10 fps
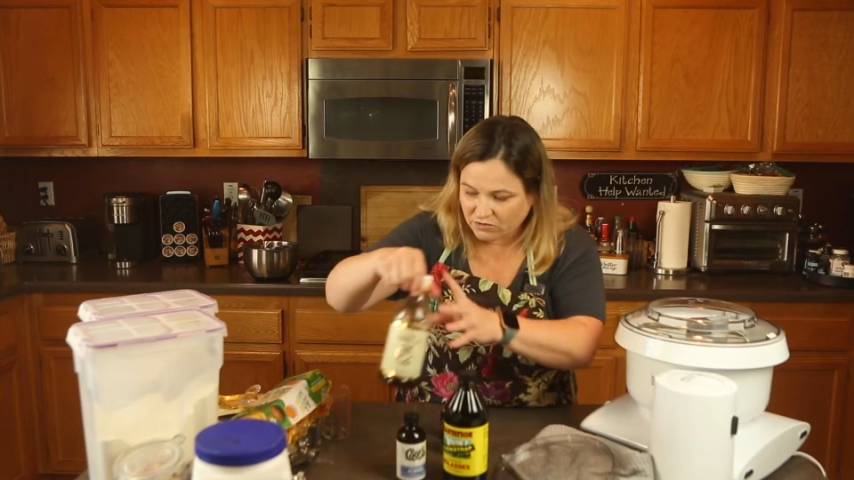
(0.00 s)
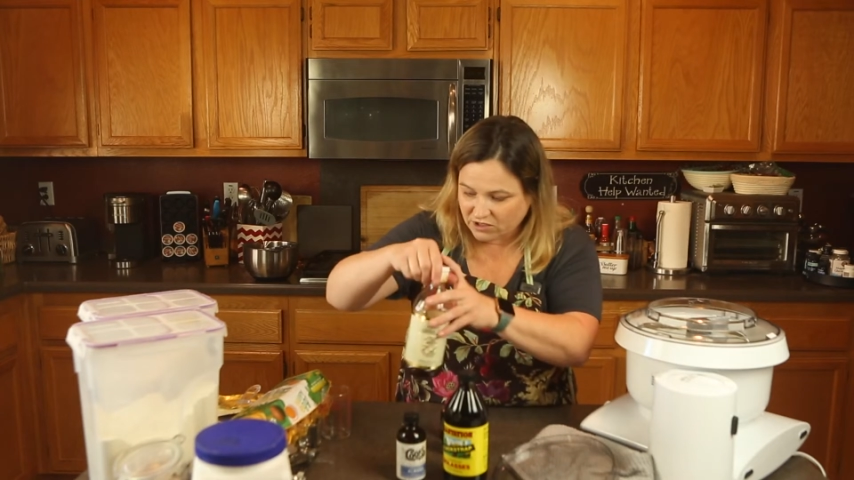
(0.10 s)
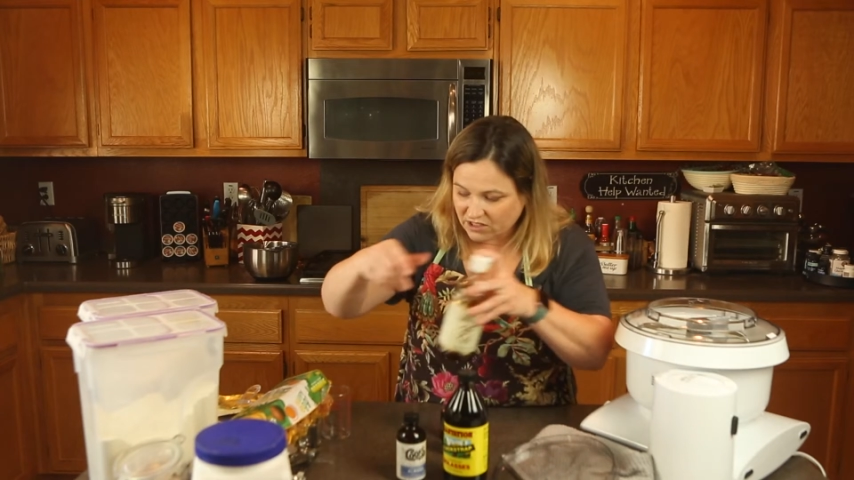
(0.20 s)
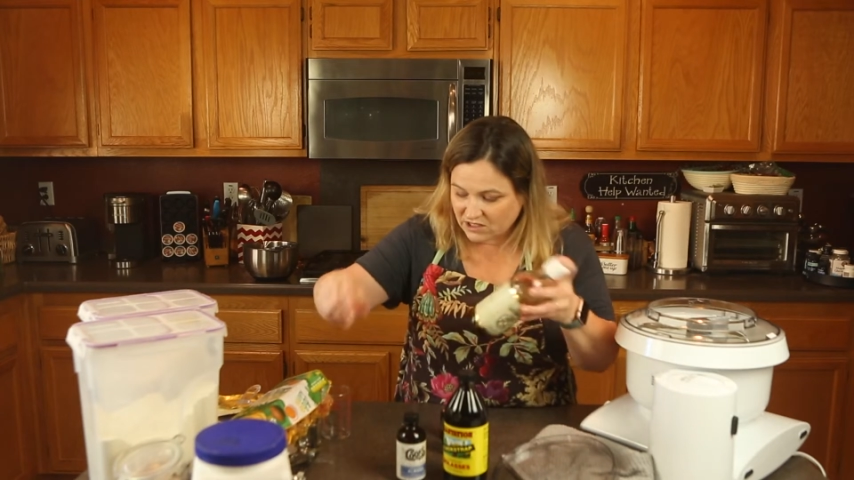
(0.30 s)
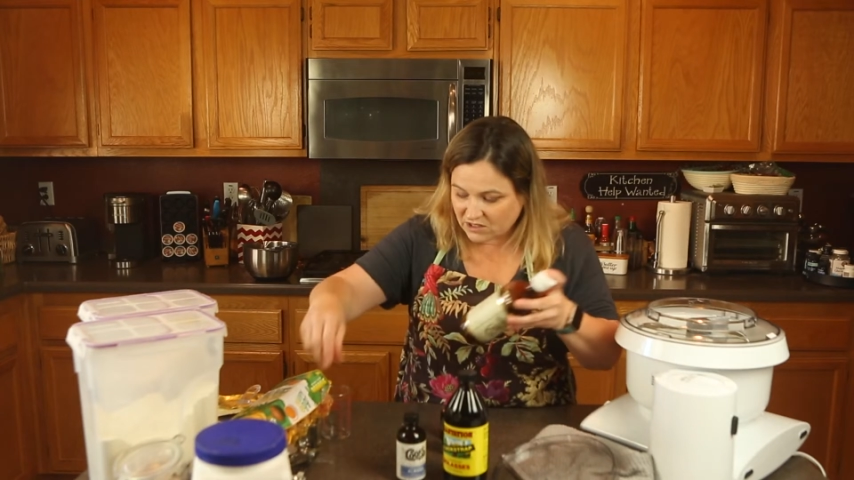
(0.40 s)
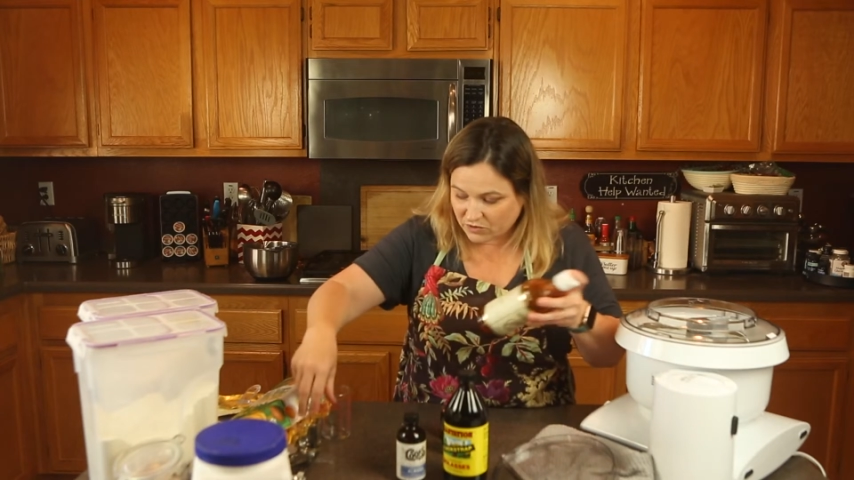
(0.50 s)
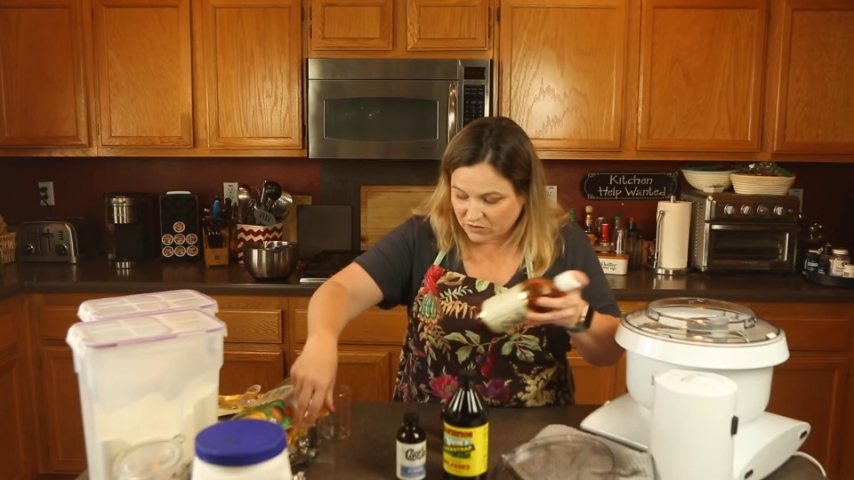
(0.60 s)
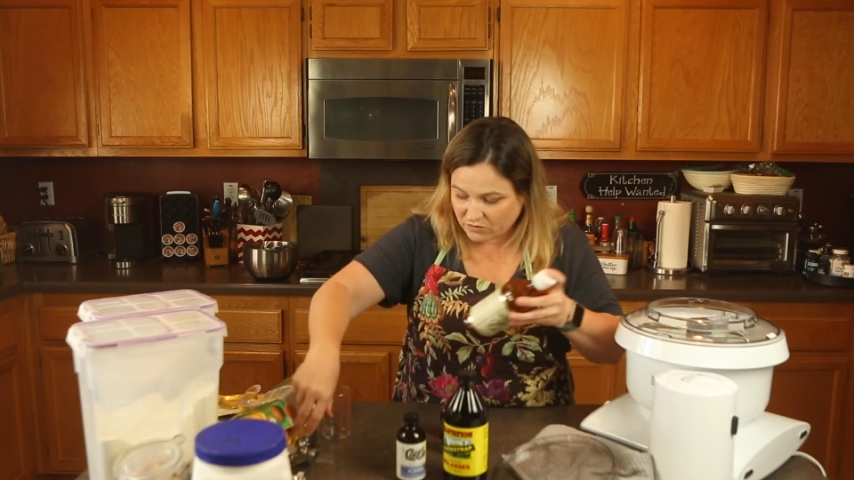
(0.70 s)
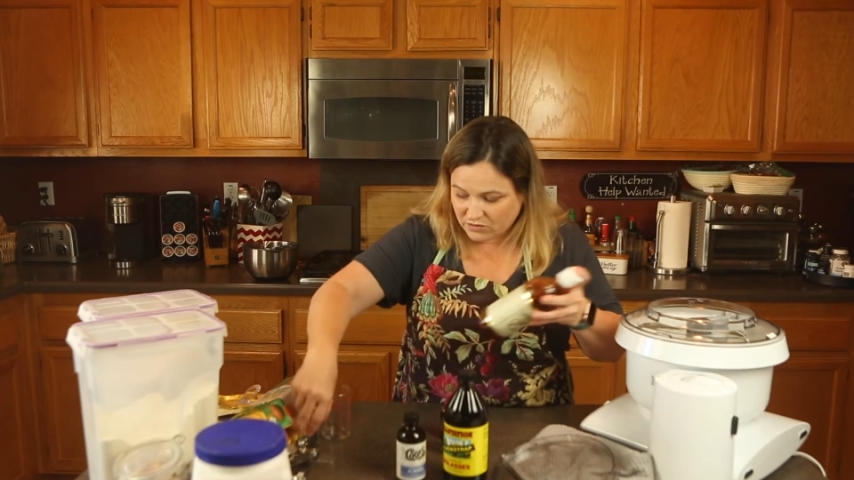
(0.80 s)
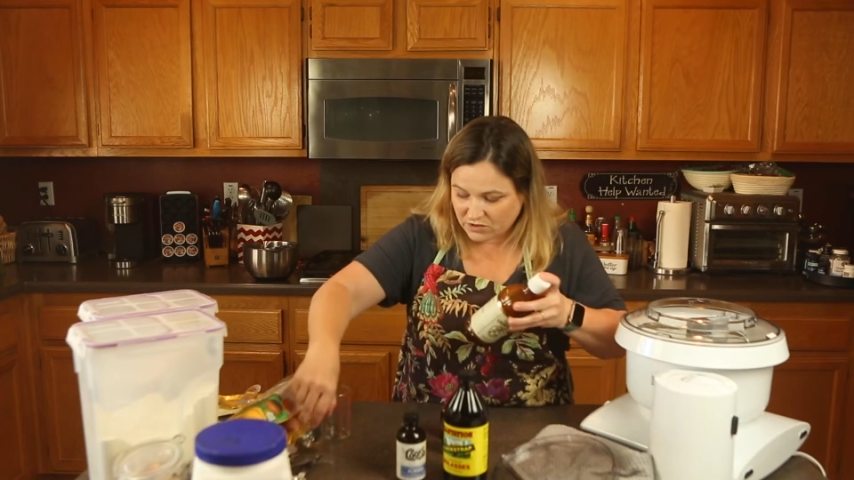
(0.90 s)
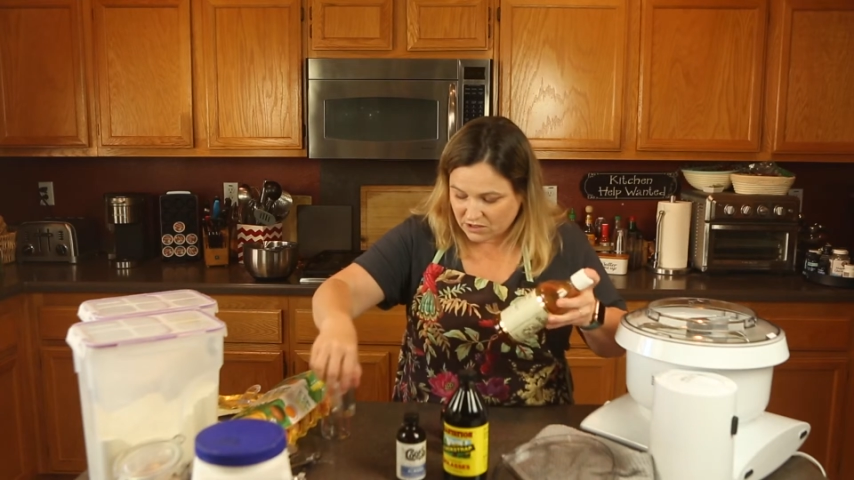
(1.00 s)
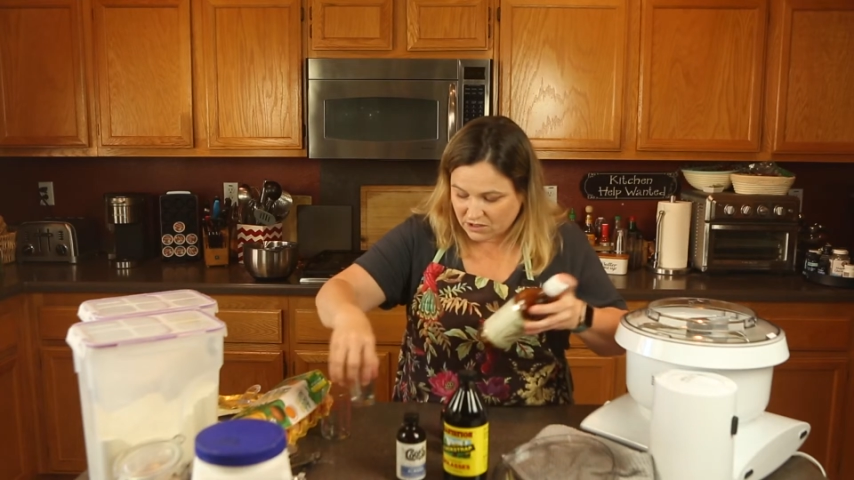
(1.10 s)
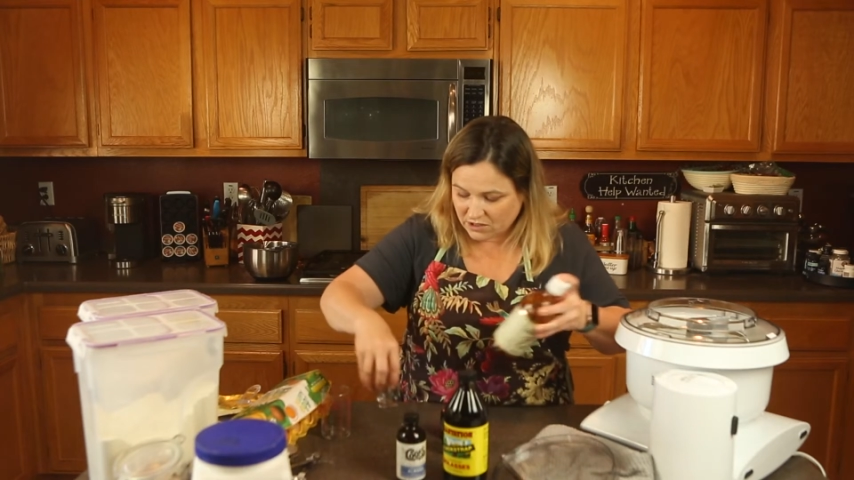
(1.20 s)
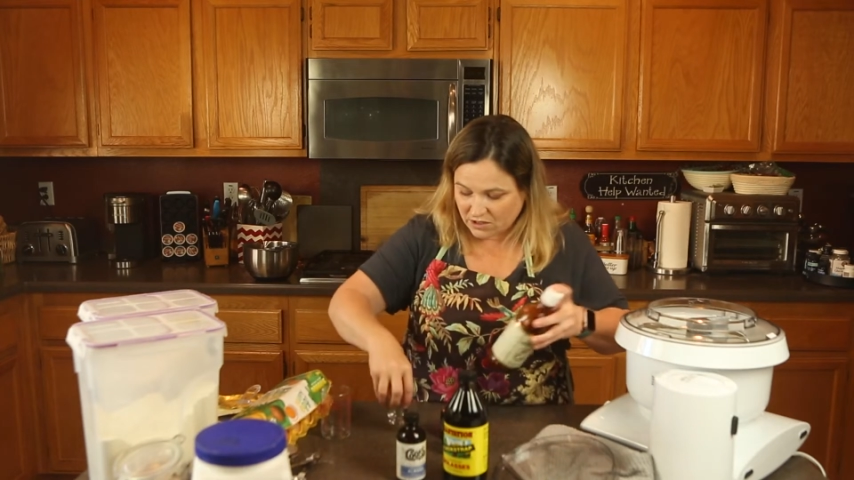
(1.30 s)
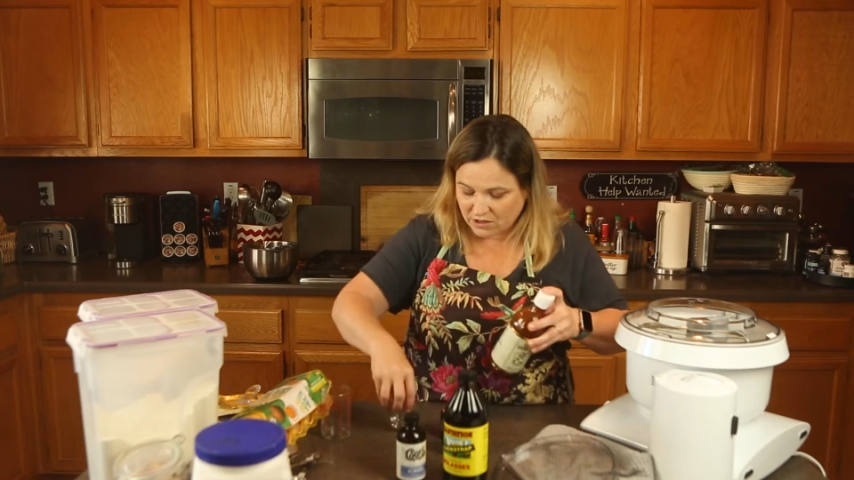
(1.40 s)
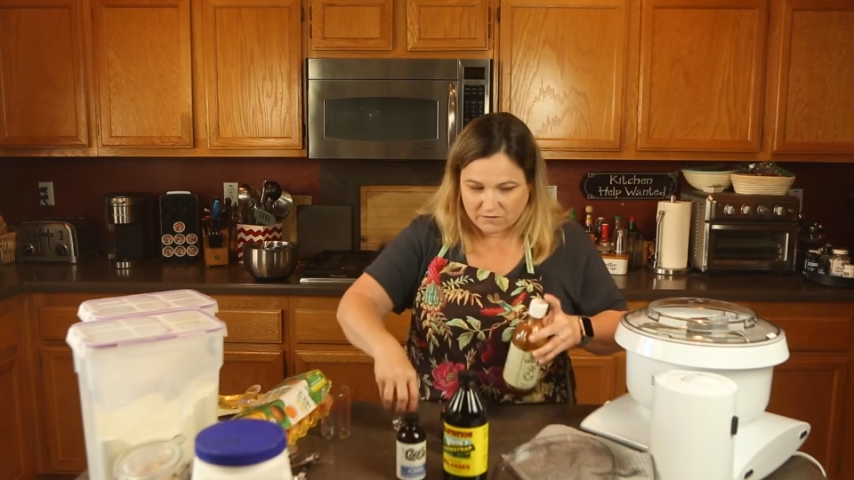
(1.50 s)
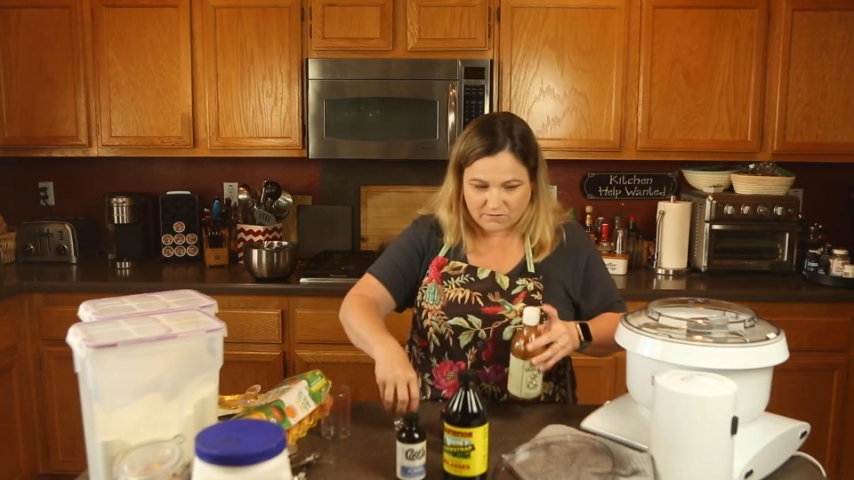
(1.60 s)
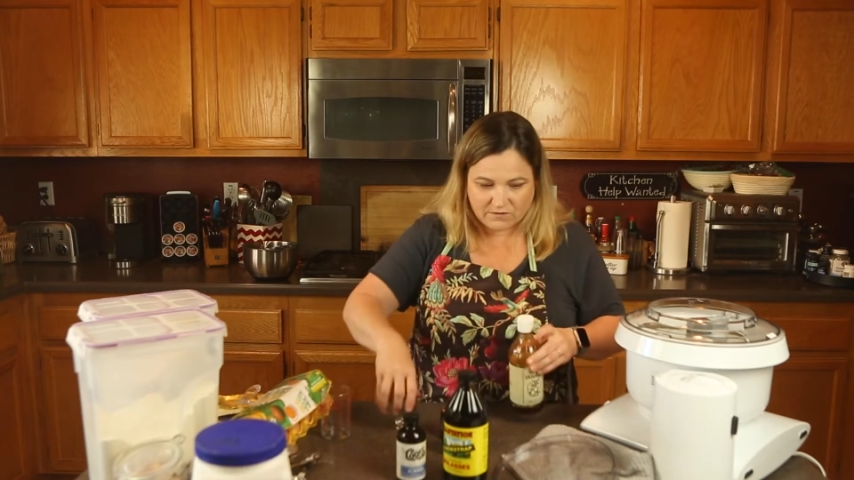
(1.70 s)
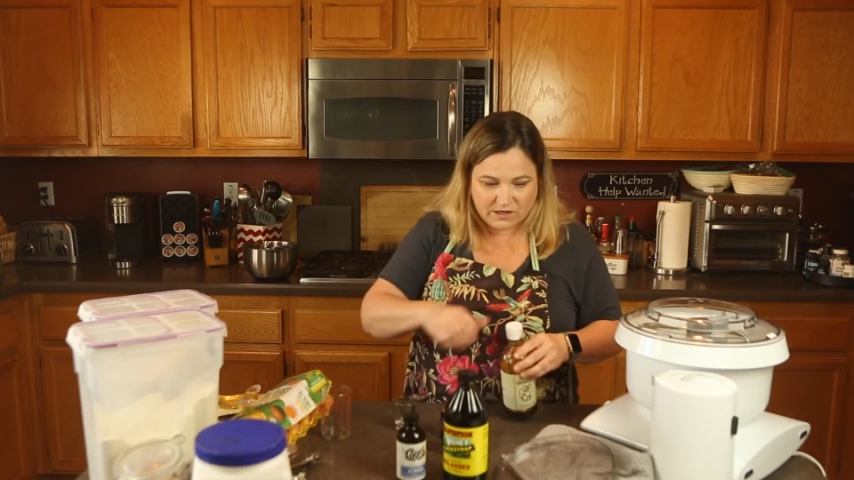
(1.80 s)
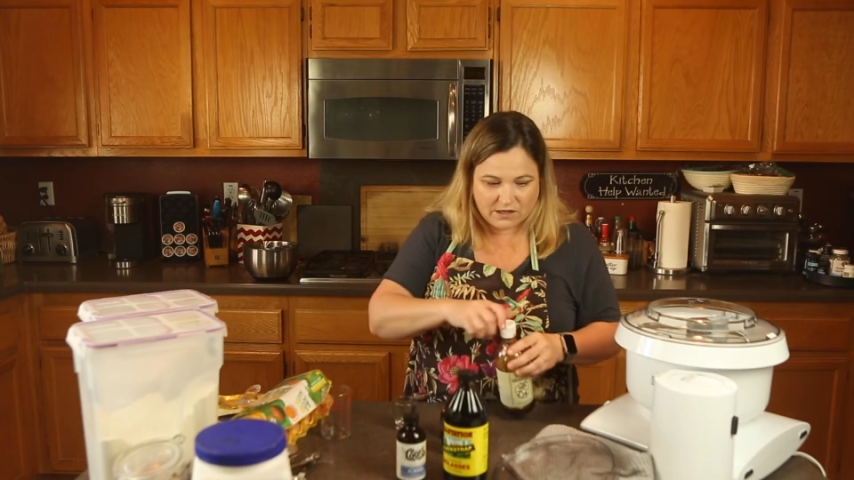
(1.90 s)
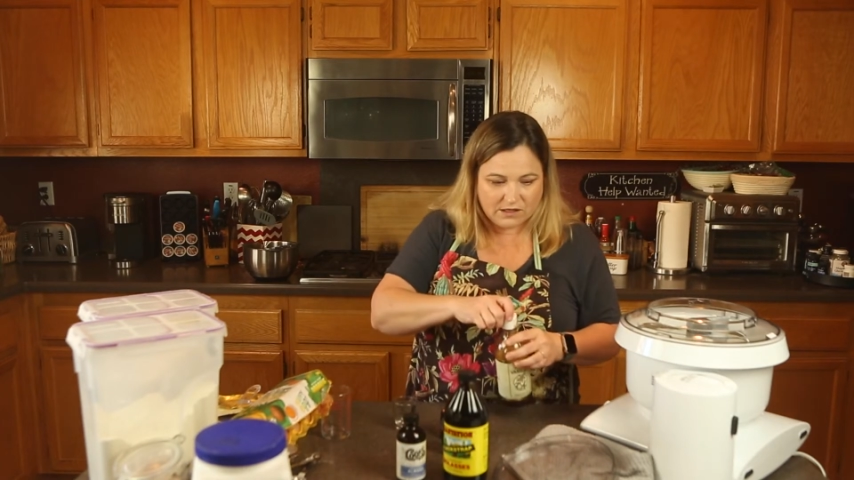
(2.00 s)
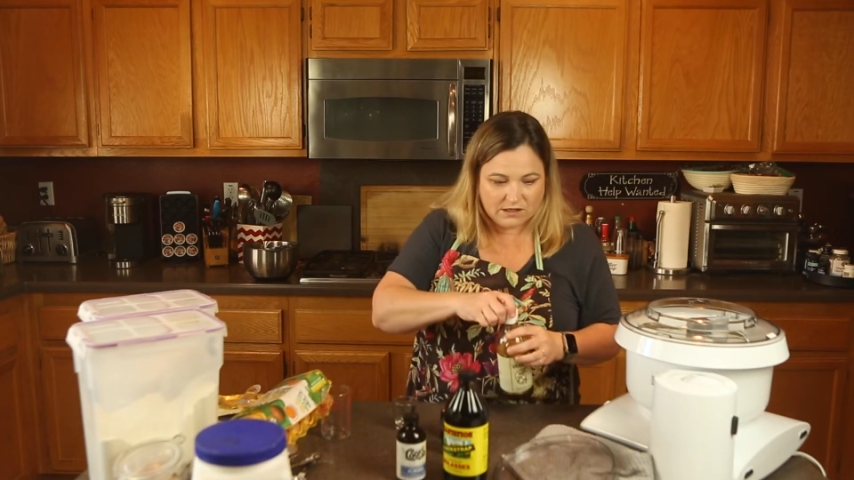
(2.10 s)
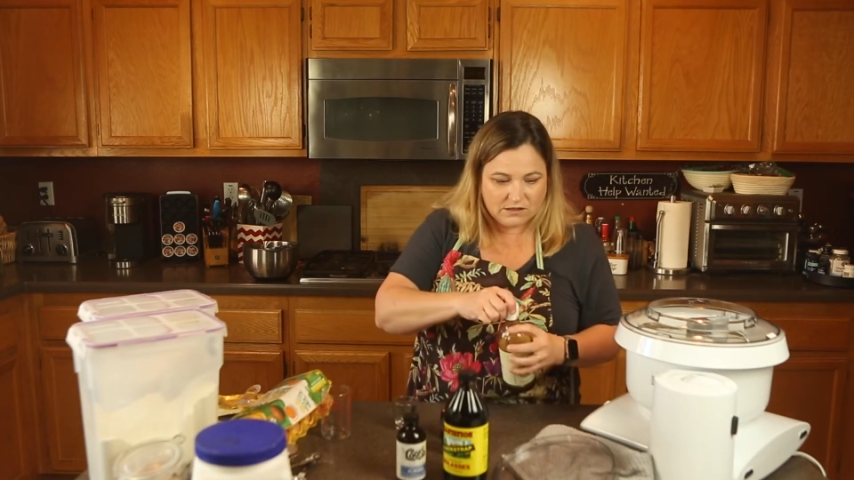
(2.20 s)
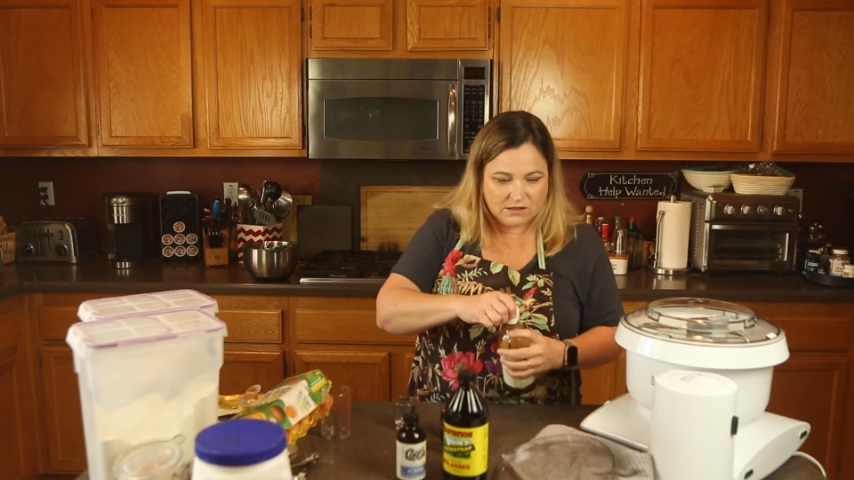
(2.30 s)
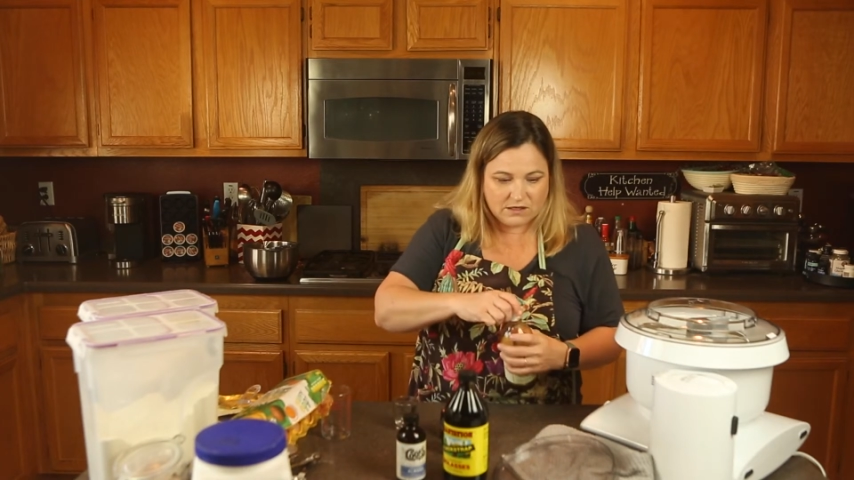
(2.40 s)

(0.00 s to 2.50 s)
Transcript: teaspoons of vanilla